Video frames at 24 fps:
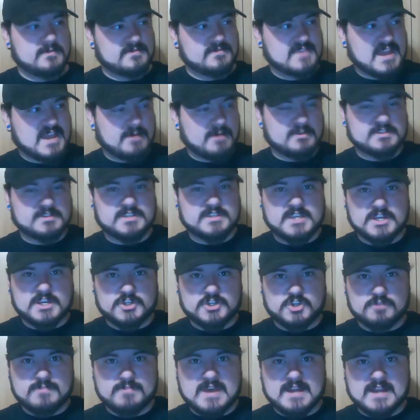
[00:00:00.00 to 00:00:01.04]
That was the
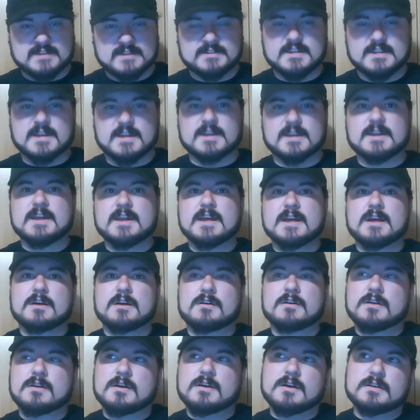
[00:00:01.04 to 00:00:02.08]
issue back then.
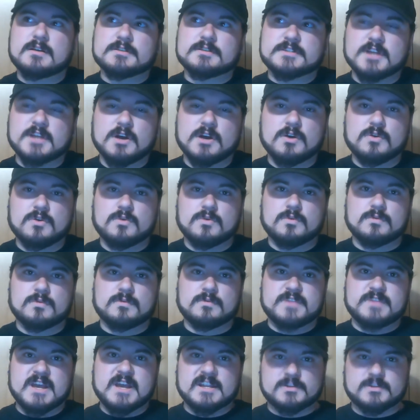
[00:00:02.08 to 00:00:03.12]
So
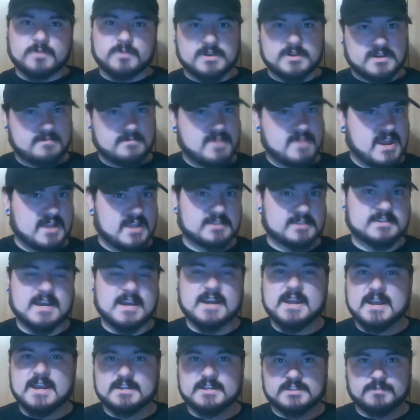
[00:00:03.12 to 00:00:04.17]
that's where demand
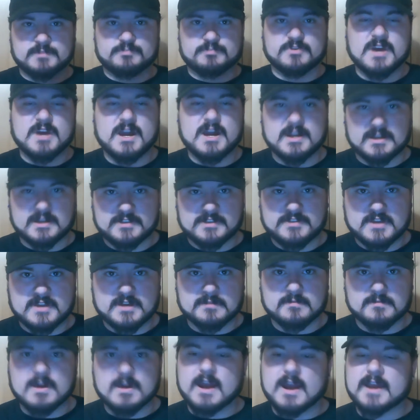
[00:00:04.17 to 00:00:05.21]
side has the product
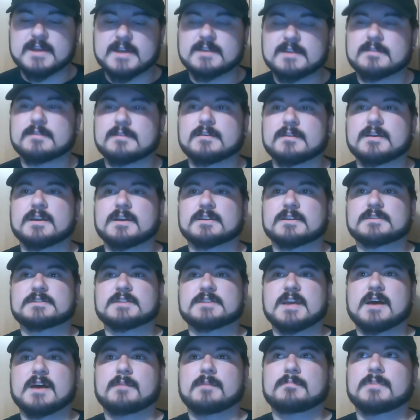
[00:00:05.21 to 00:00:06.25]
thing right,
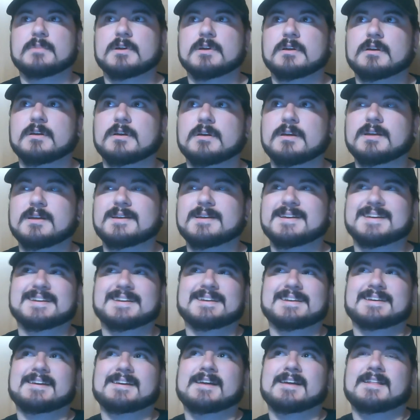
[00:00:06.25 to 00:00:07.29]
except
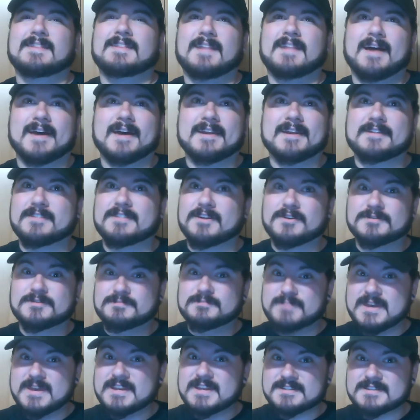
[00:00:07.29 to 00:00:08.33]
a lot of those
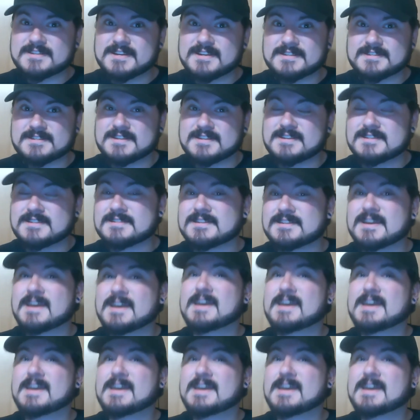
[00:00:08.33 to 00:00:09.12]
businesses